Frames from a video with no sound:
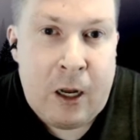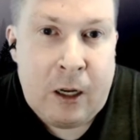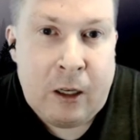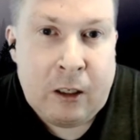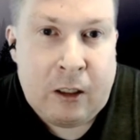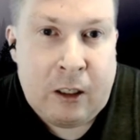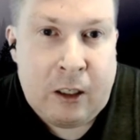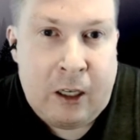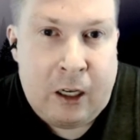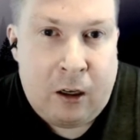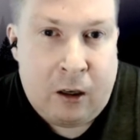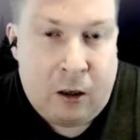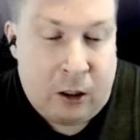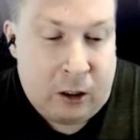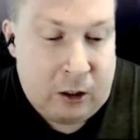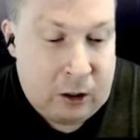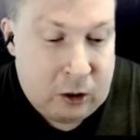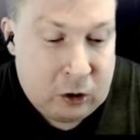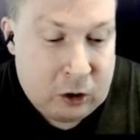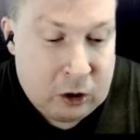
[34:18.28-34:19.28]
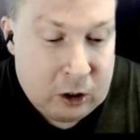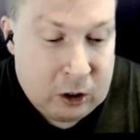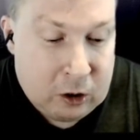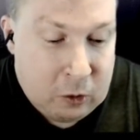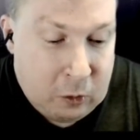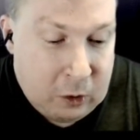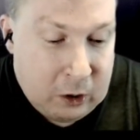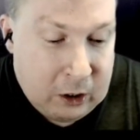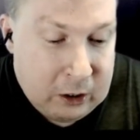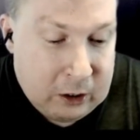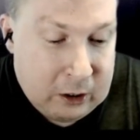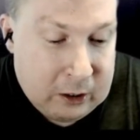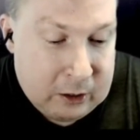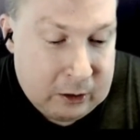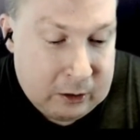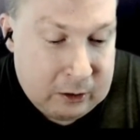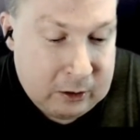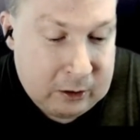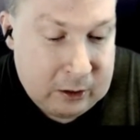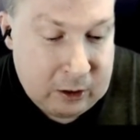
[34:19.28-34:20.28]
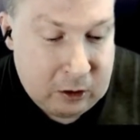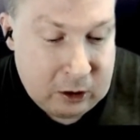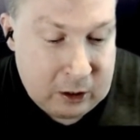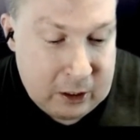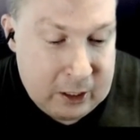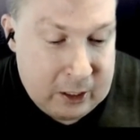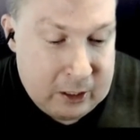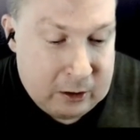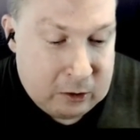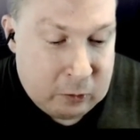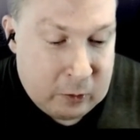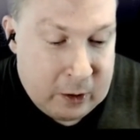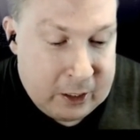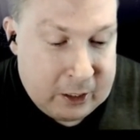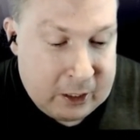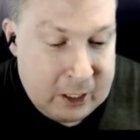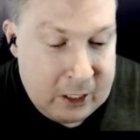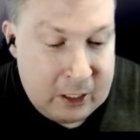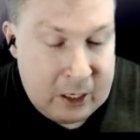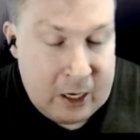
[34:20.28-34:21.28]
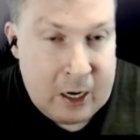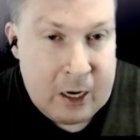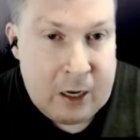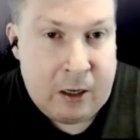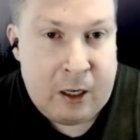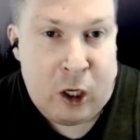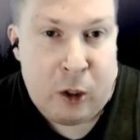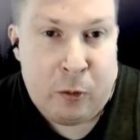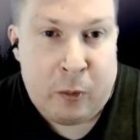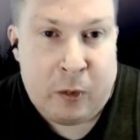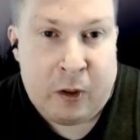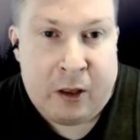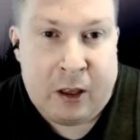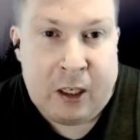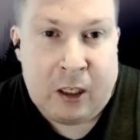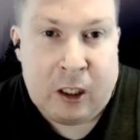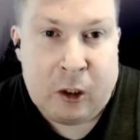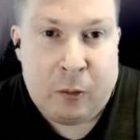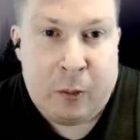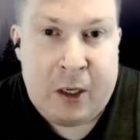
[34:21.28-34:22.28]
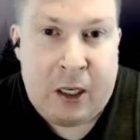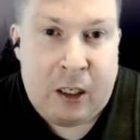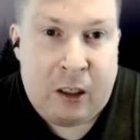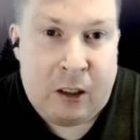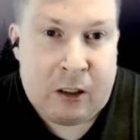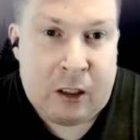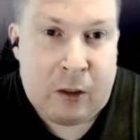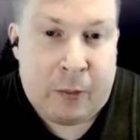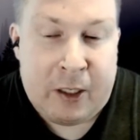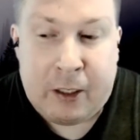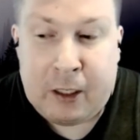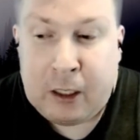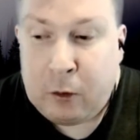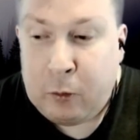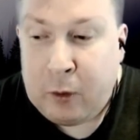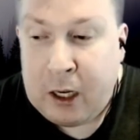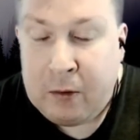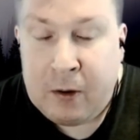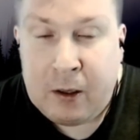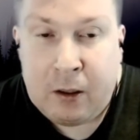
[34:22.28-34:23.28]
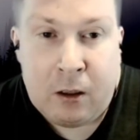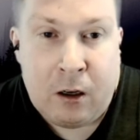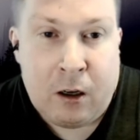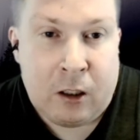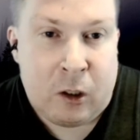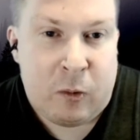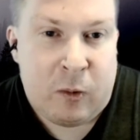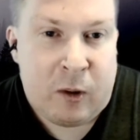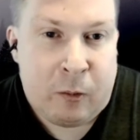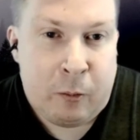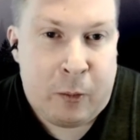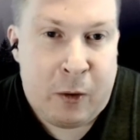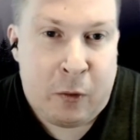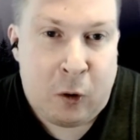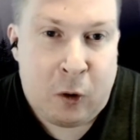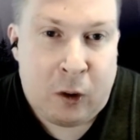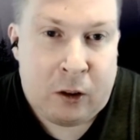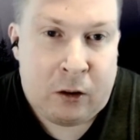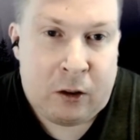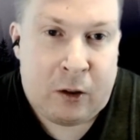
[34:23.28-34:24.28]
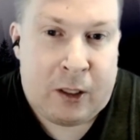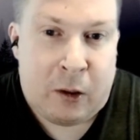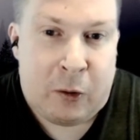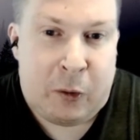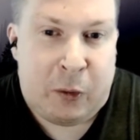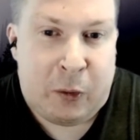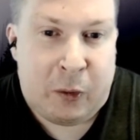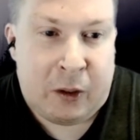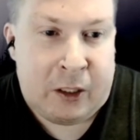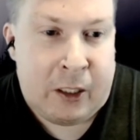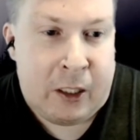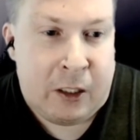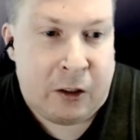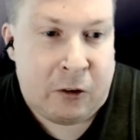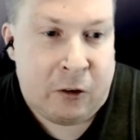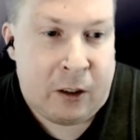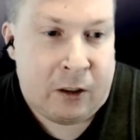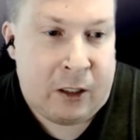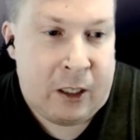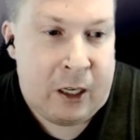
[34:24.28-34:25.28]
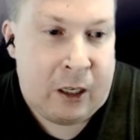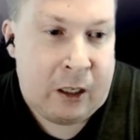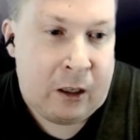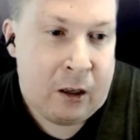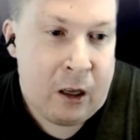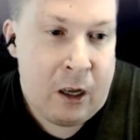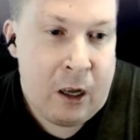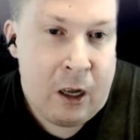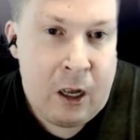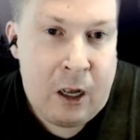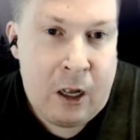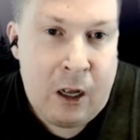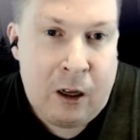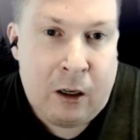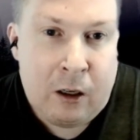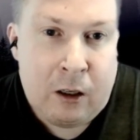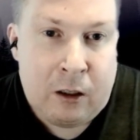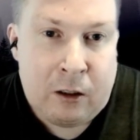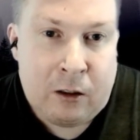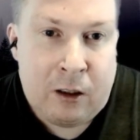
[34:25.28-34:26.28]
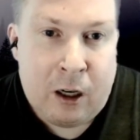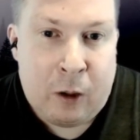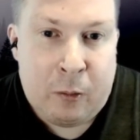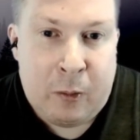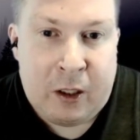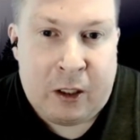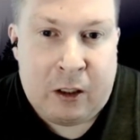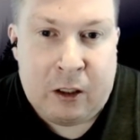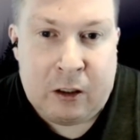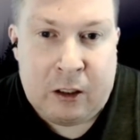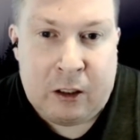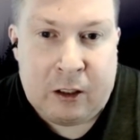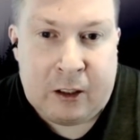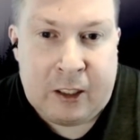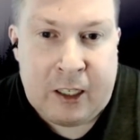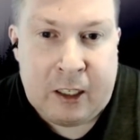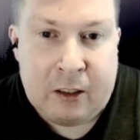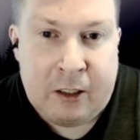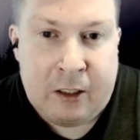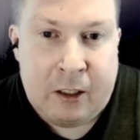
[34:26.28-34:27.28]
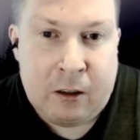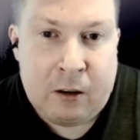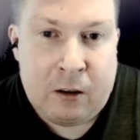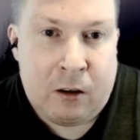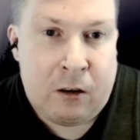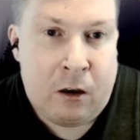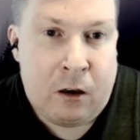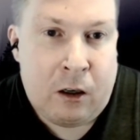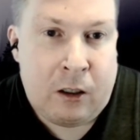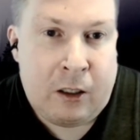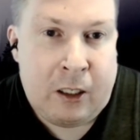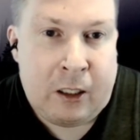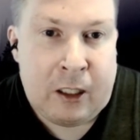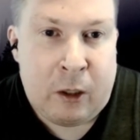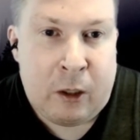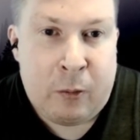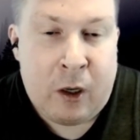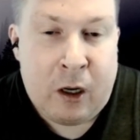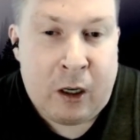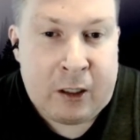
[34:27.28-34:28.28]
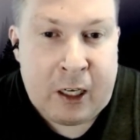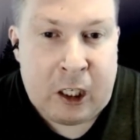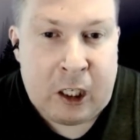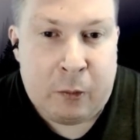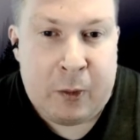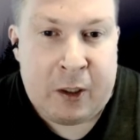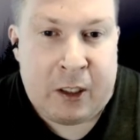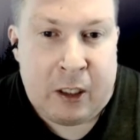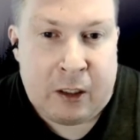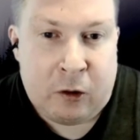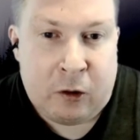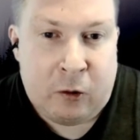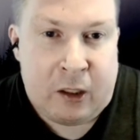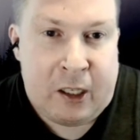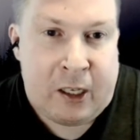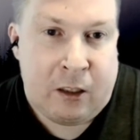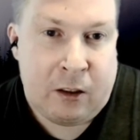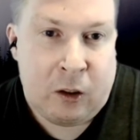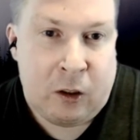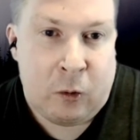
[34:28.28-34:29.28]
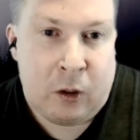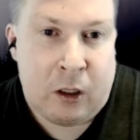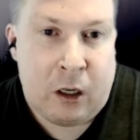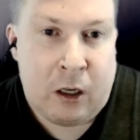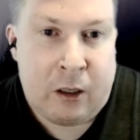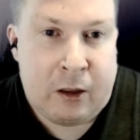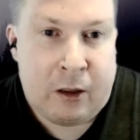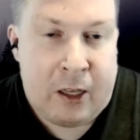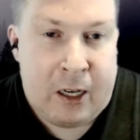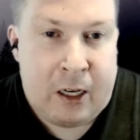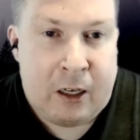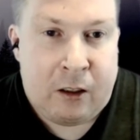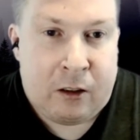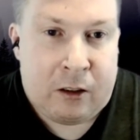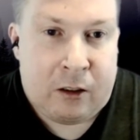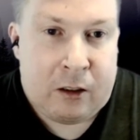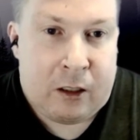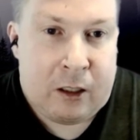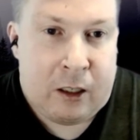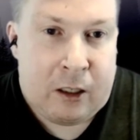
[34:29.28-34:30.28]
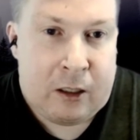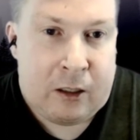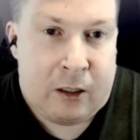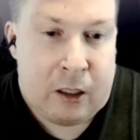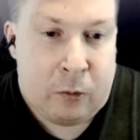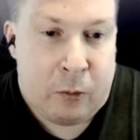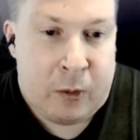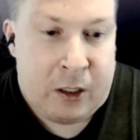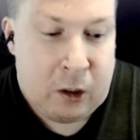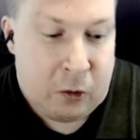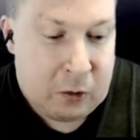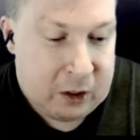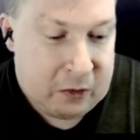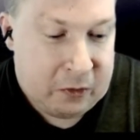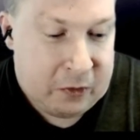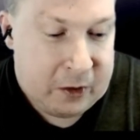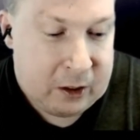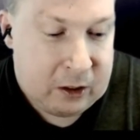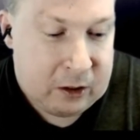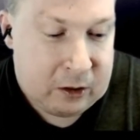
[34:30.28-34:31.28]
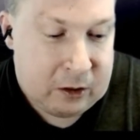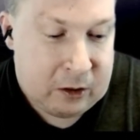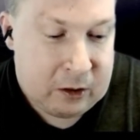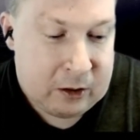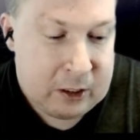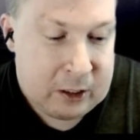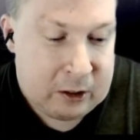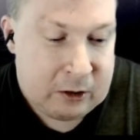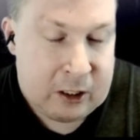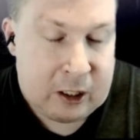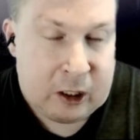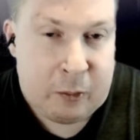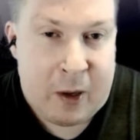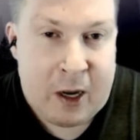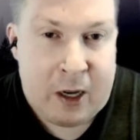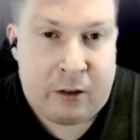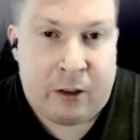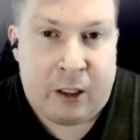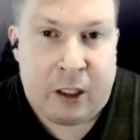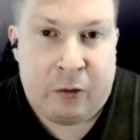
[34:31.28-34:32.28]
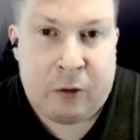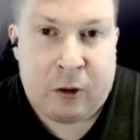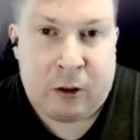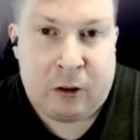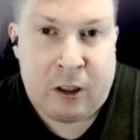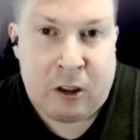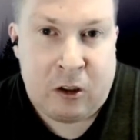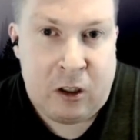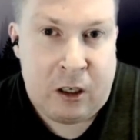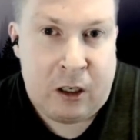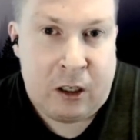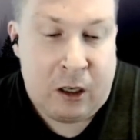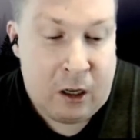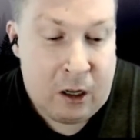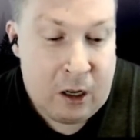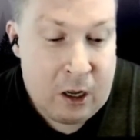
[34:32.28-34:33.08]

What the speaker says: today on the show, such as Reiki and hypnotherapy, something that we haven't talked about before. So that was a really interesting topic to discuss here on Haunting Live podcast, because it relates to a lot of things that we do in the field, such as past life regression